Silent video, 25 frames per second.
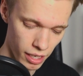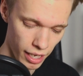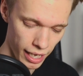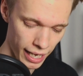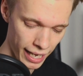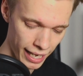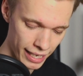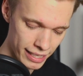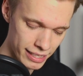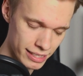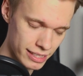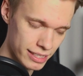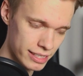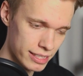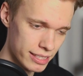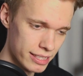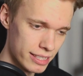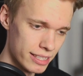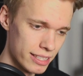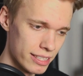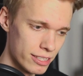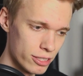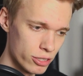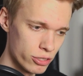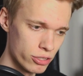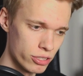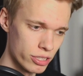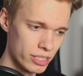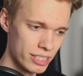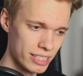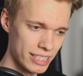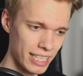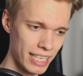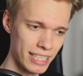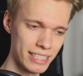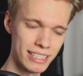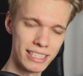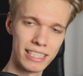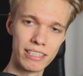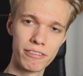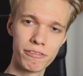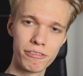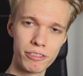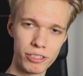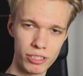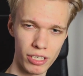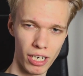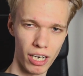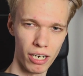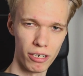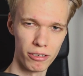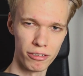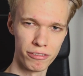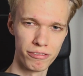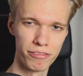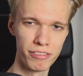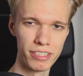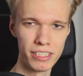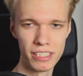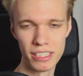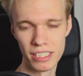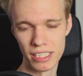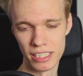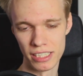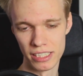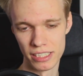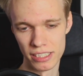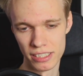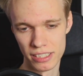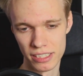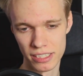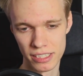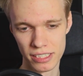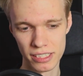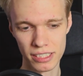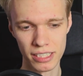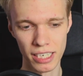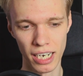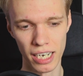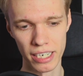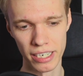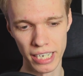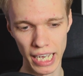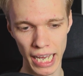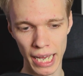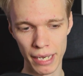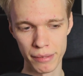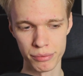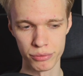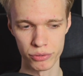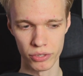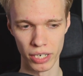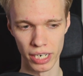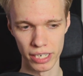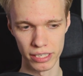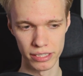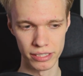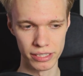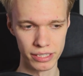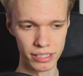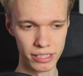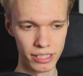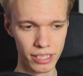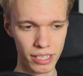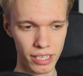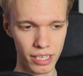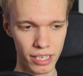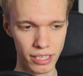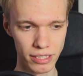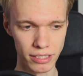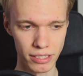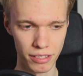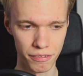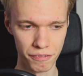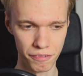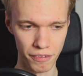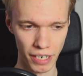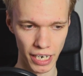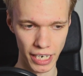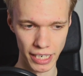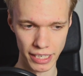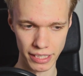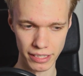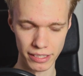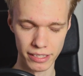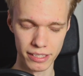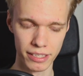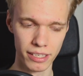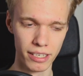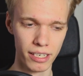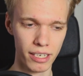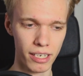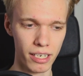And success in photography is kind of abstractly defined.